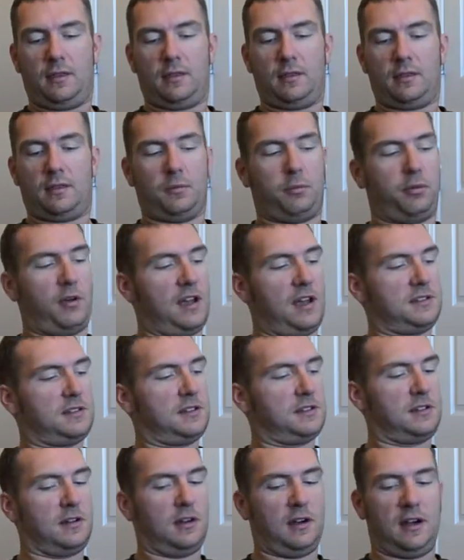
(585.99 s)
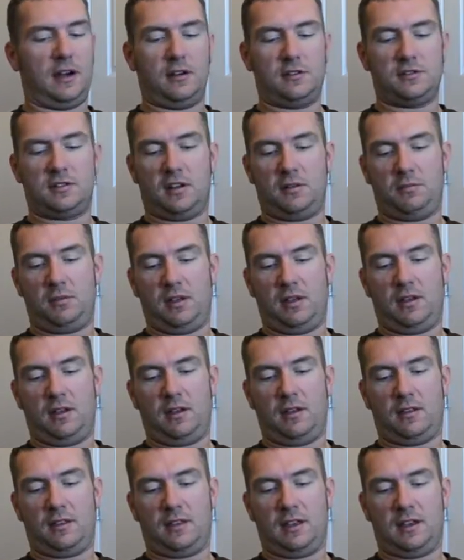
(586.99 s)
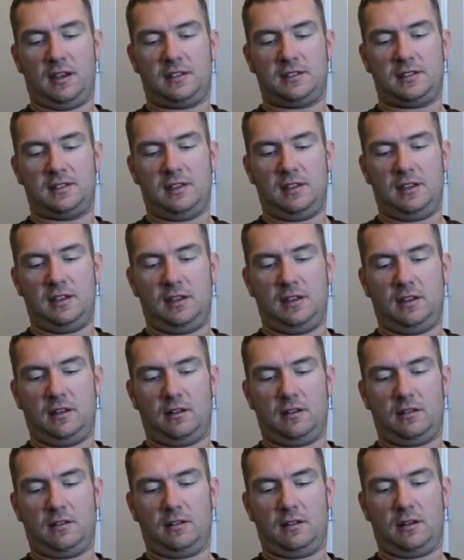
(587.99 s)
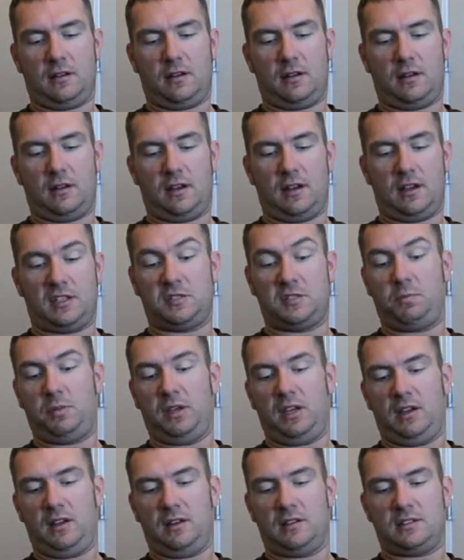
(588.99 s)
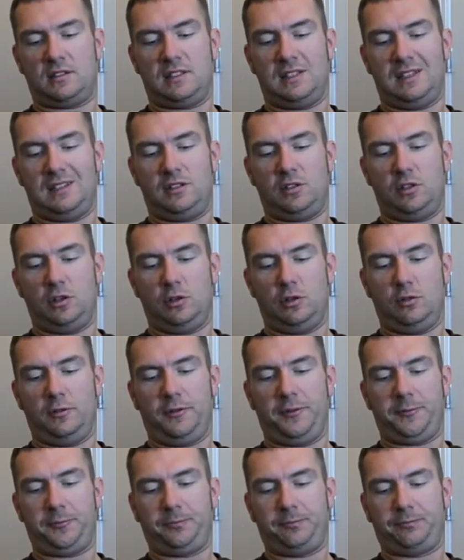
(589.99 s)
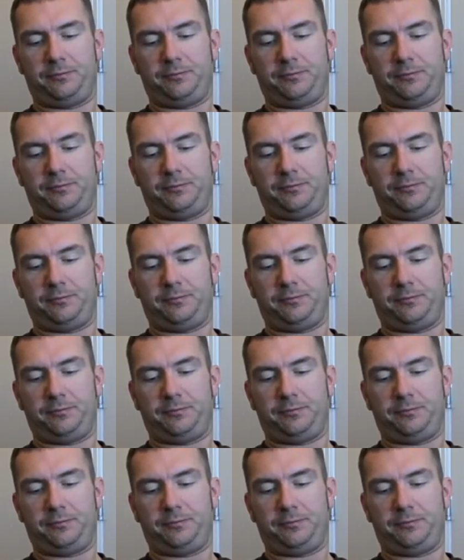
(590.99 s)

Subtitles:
The processor here is going to be the Xpeed C2.